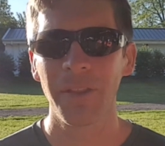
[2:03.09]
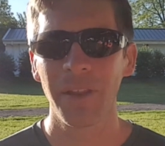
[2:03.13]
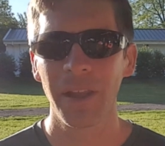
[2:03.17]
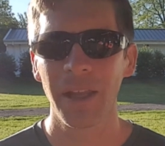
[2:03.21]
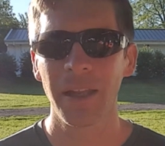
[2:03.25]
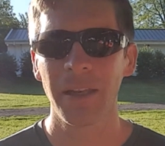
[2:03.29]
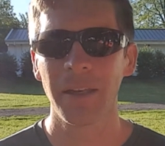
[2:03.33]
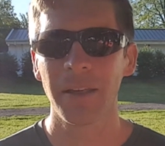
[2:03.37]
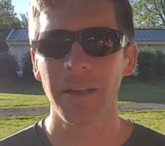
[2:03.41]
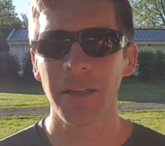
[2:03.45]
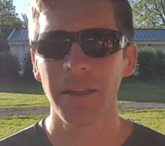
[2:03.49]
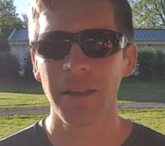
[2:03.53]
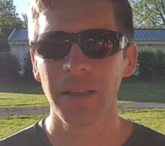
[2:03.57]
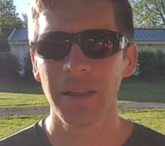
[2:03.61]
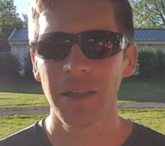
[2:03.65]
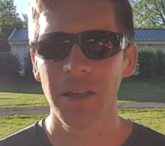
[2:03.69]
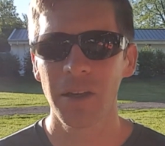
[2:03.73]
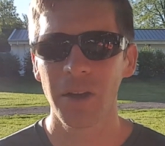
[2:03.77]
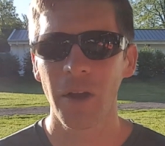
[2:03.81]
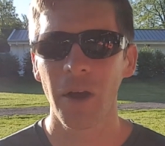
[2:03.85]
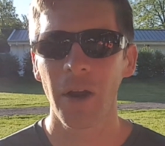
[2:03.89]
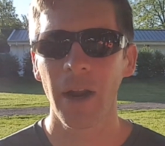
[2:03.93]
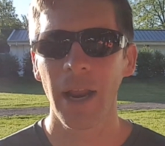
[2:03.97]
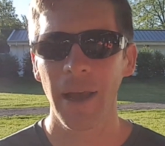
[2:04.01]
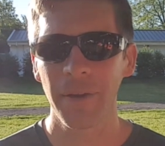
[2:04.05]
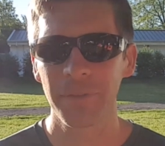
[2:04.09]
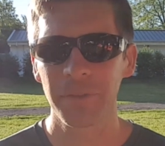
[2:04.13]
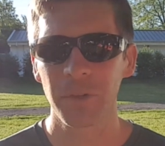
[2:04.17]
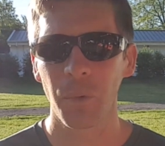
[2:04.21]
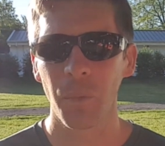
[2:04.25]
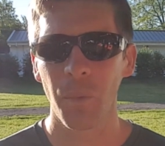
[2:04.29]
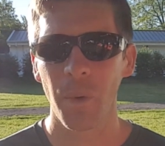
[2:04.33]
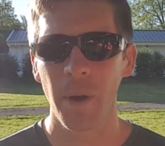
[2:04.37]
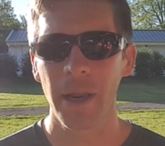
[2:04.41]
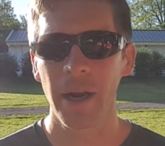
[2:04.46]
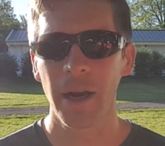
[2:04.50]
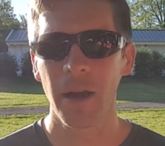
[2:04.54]
then you're gonna have
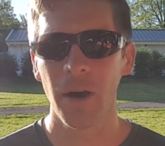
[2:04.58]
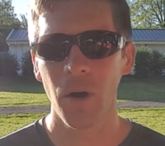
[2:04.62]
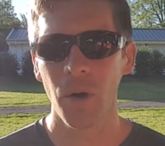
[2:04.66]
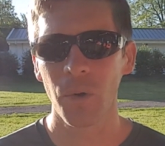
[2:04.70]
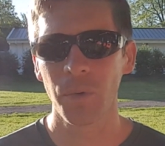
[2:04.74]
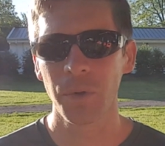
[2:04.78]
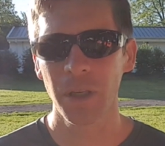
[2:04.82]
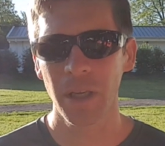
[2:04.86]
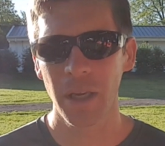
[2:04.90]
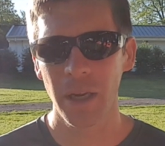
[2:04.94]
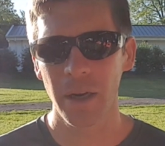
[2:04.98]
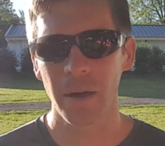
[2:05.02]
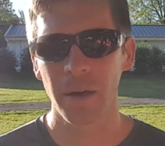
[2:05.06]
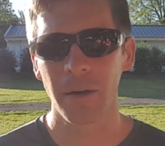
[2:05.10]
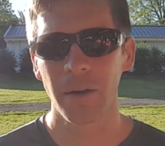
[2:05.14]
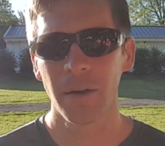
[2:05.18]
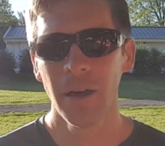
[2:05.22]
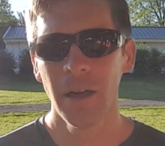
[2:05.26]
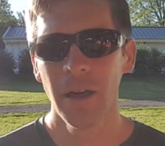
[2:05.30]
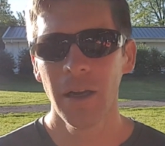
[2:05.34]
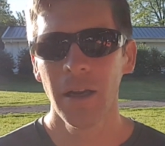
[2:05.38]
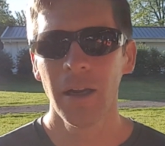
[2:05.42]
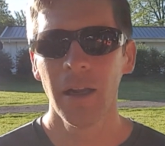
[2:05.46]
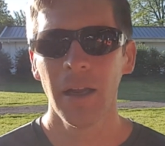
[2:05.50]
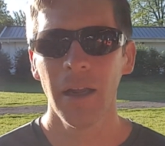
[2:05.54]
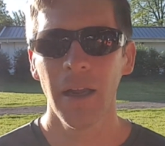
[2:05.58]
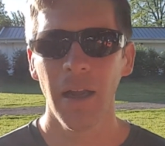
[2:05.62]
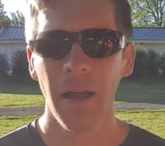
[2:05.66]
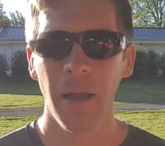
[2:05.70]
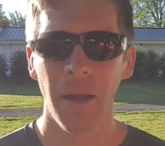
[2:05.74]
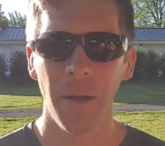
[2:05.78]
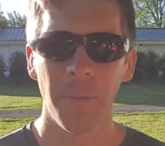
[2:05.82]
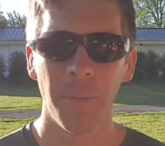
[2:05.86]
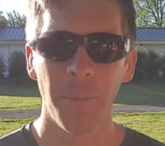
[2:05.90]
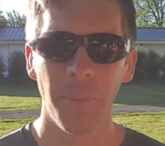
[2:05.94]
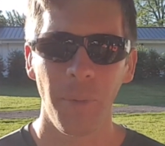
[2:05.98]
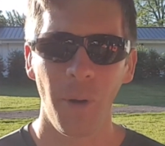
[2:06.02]
to wait a whole year
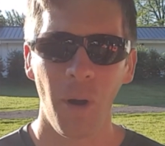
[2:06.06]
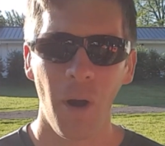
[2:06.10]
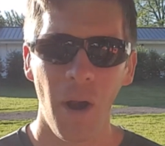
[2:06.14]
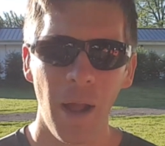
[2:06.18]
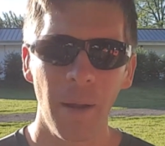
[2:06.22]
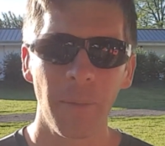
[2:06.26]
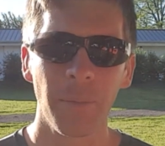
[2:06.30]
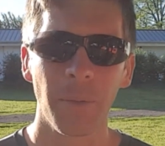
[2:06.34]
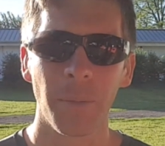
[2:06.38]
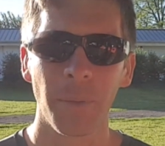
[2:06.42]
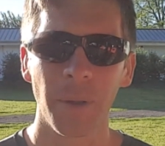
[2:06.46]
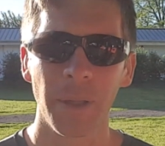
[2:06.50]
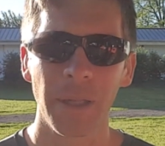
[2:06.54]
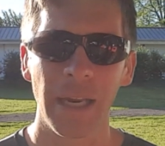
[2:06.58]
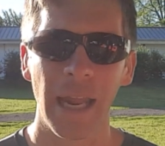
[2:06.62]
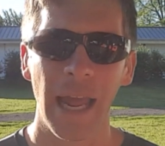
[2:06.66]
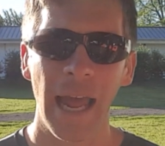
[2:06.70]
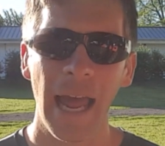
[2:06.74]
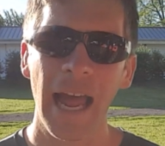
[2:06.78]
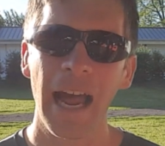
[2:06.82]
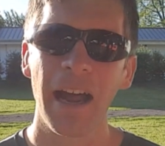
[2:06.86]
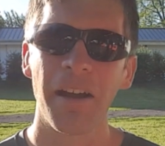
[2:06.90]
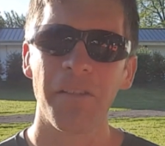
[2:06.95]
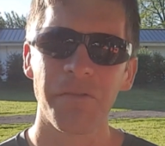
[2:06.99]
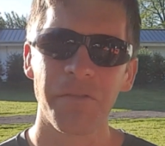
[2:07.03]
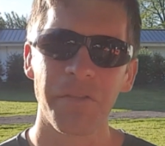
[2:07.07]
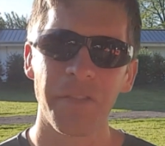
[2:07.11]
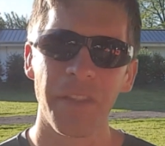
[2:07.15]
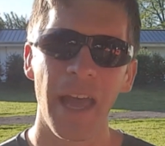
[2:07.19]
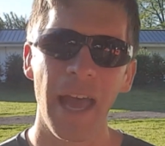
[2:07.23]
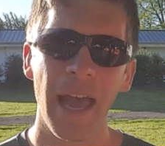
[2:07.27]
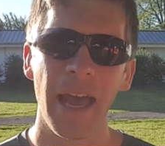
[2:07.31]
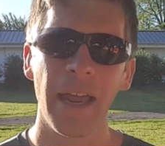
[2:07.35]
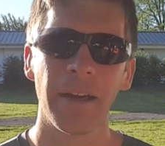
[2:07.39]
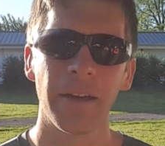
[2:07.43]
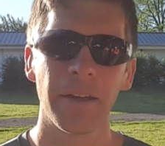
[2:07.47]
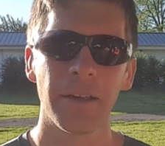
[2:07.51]
uh, probably to have
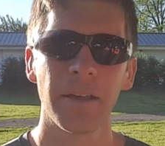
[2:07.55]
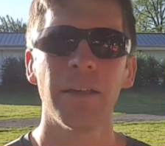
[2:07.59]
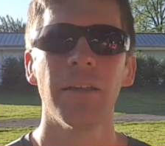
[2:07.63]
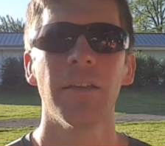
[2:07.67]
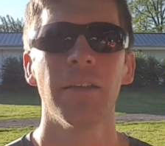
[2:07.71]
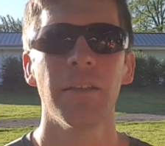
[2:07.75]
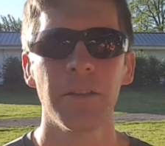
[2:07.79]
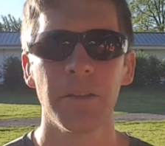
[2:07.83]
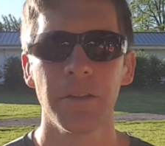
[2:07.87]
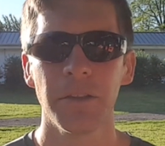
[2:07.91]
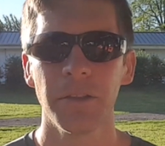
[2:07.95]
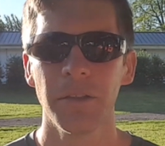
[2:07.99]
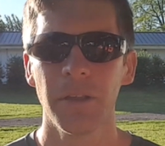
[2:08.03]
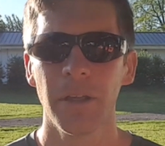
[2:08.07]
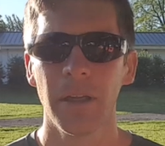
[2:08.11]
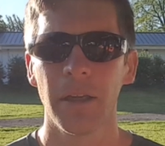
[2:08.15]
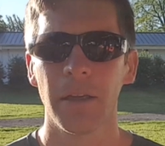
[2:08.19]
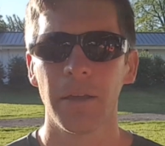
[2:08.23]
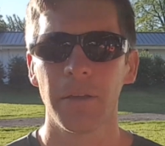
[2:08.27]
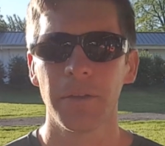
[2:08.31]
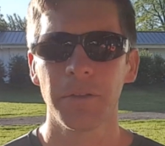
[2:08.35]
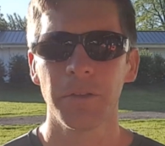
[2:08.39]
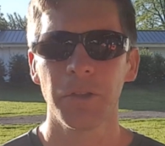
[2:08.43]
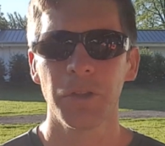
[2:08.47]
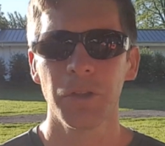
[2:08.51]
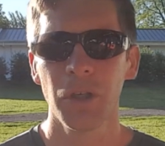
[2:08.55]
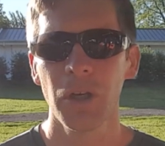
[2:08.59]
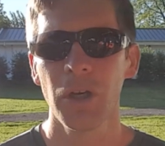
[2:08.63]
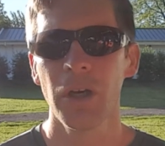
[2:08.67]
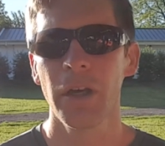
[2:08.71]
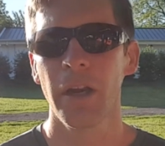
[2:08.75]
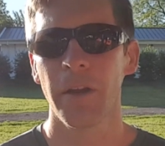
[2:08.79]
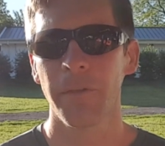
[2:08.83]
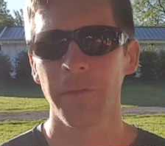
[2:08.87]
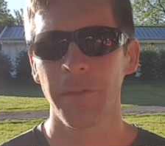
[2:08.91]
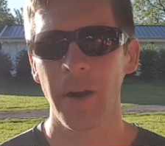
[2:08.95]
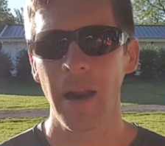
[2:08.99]
that uh,
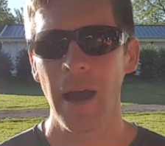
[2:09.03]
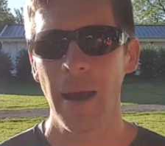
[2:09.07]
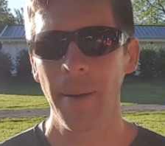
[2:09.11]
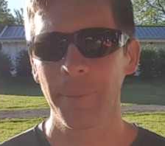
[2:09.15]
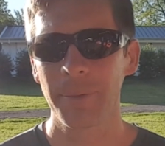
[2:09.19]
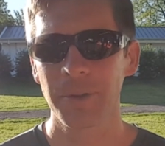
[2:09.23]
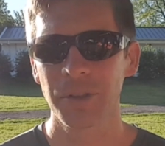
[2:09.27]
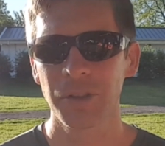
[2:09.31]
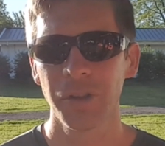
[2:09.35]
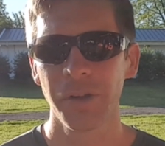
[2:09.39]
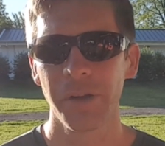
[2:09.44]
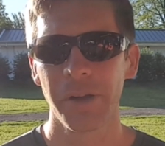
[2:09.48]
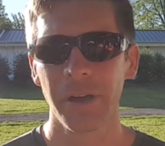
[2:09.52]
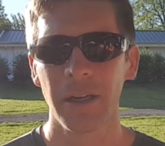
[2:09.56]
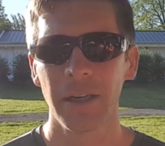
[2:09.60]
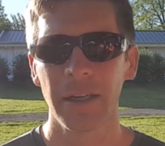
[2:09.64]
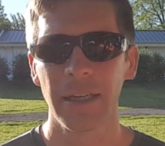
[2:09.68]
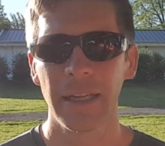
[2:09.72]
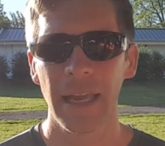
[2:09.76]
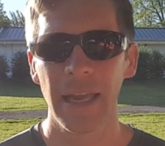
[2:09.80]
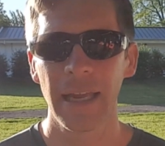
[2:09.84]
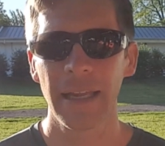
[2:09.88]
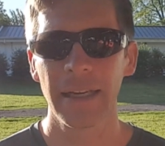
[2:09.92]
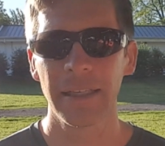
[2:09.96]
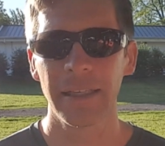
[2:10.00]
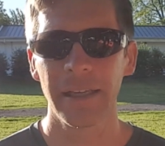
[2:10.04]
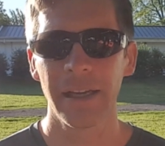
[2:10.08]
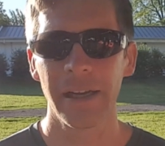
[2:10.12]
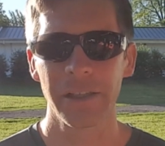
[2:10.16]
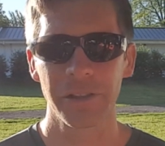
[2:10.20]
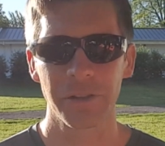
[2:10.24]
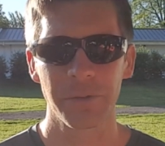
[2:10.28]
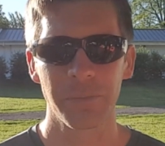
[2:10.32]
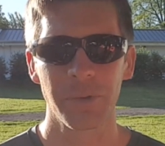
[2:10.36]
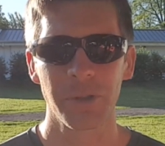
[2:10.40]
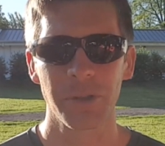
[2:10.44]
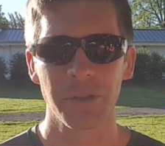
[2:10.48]
good of an opportunity to gain
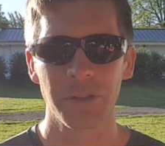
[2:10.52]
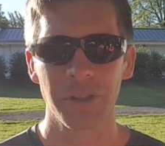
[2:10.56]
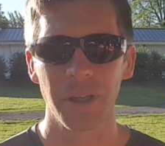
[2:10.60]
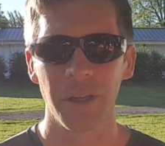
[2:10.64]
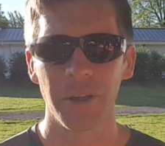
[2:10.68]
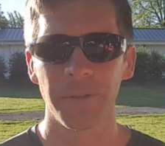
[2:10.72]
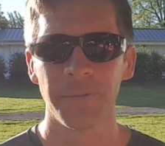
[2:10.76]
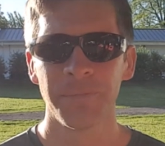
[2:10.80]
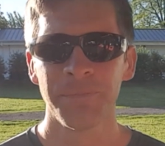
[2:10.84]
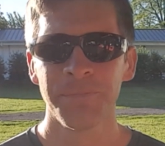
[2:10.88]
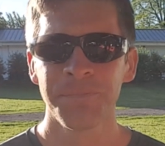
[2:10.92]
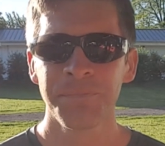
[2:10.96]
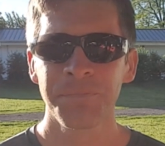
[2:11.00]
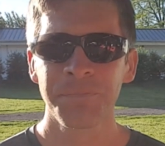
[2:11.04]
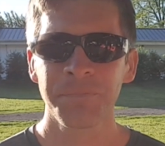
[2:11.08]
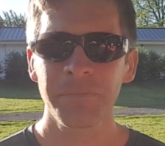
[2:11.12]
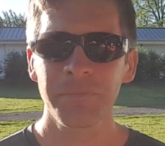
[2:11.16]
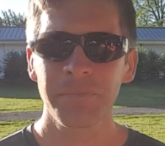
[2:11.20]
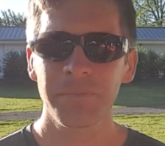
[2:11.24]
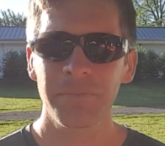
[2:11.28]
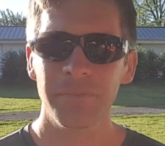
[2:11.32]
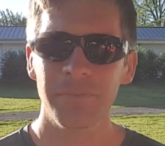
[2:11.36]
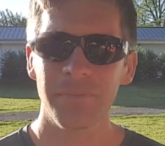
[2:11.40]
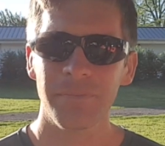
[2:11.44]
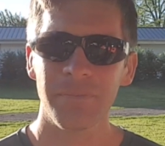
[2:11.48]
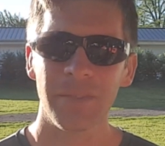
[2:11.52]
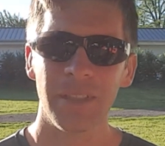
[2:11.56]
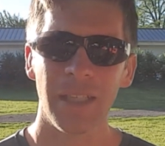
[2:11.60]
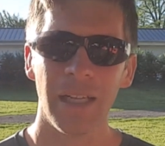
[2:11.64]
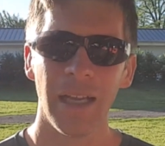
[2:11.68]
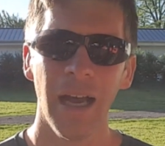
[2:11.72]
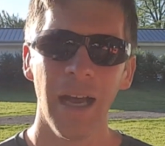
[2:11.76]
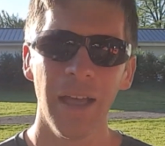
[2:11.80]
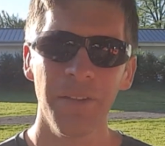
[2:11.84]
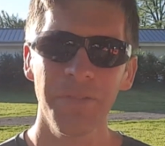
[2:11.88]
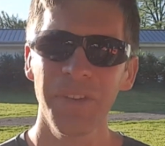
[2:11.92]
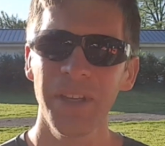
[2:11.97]
customers. So
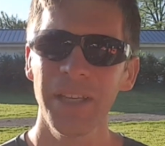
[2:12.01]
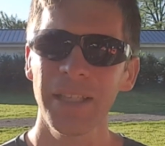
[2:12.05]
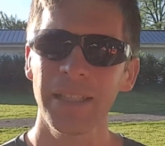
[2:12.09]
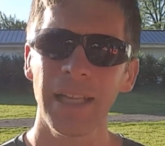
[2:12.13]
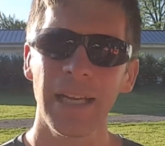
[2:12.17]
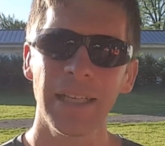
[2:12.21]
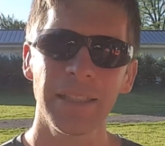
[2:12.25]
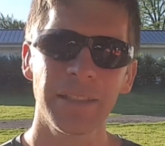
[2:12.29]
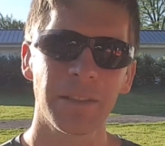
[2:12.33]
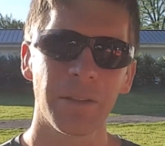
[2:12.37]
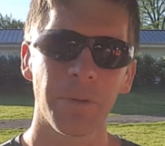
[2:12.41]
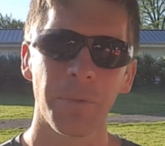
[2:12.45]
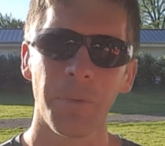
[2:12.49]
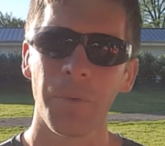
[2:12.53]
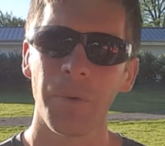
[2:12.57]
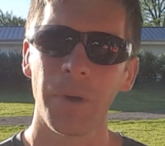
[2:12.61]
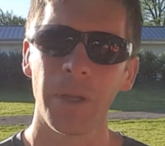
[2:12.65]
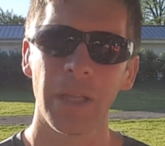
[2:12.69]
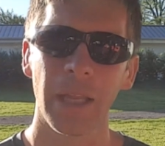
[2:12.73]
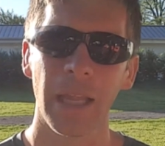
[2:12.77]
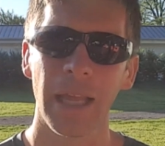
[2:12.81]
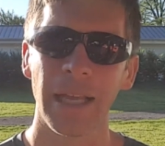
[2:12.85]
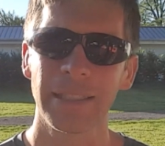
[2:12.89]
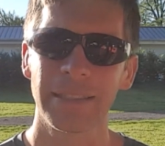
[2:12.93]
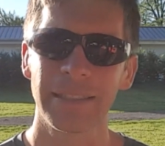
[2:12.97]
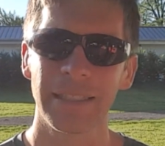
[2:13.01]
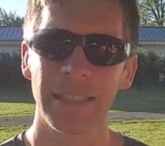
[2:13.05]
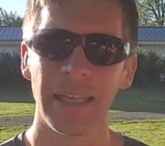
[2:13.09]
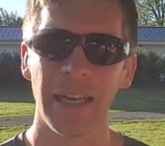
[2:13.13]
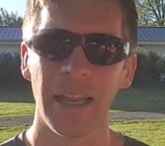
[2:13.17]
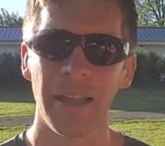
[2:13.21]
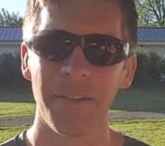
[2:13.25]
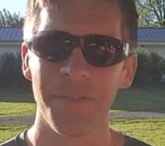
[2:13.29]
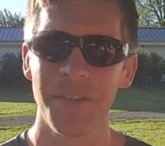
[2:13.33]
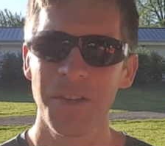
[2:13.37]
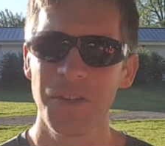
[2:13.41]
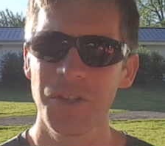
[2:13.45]
I think that's the one
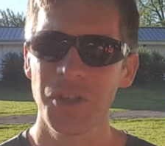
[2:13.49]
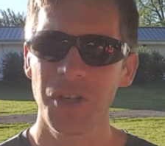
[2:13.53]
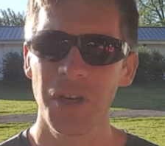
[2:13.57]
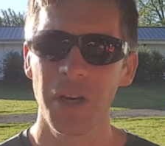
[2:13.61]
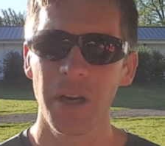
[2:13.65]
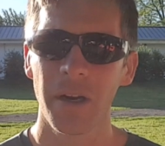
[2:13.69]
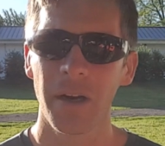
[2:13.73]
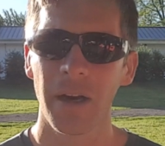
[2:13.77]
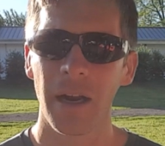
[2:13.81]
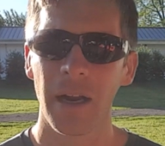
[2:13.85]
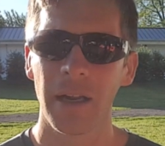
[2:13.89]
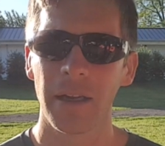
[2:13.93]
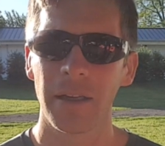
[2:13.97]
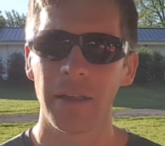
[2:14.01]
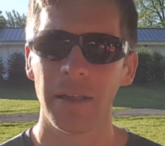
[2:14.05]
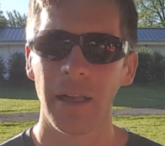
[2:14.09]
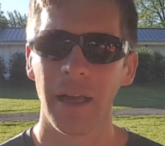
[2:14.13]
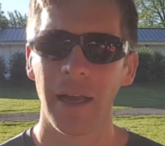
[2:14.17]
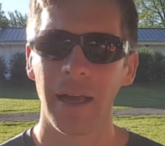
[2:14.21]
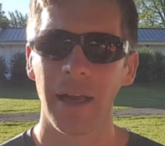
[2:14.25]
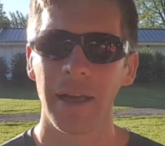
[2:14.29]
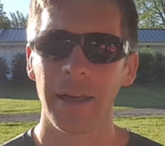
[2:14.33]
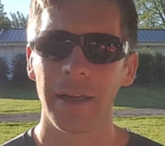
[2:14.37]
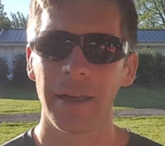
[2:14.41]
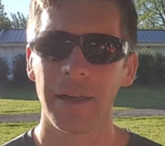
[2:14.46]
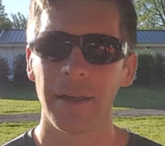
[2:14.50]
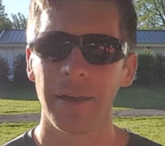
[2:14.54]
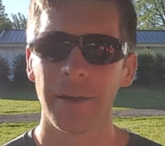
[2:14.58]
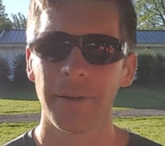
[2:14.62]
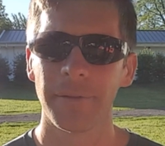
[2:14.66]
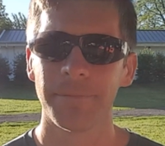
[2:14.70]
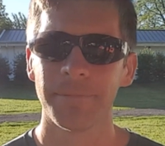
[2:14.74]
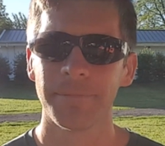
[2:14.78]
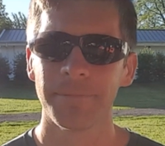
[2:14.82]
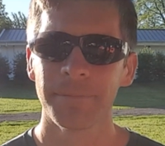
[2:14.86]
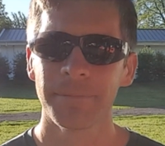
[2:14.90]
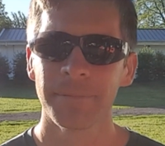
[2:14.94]
lesson this year. I, I, uh,